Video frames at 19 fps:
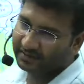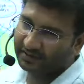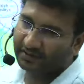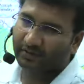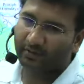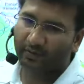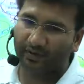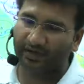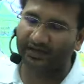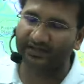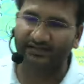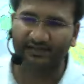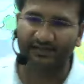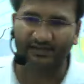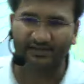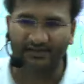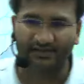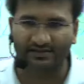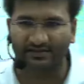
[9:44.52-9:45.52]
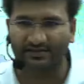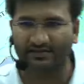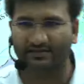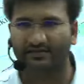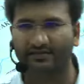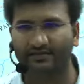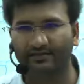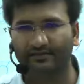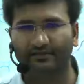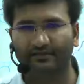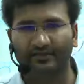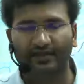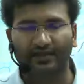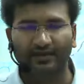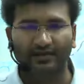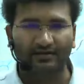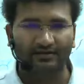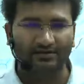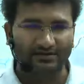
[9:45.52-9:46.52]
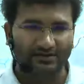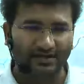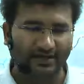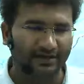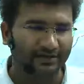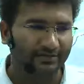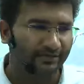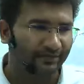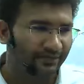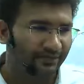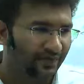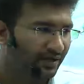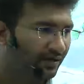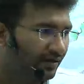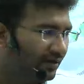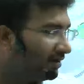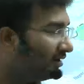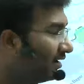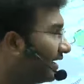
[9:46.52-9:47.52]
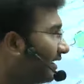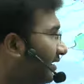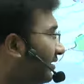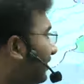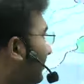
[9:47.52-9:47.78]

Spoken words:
What is this? See, like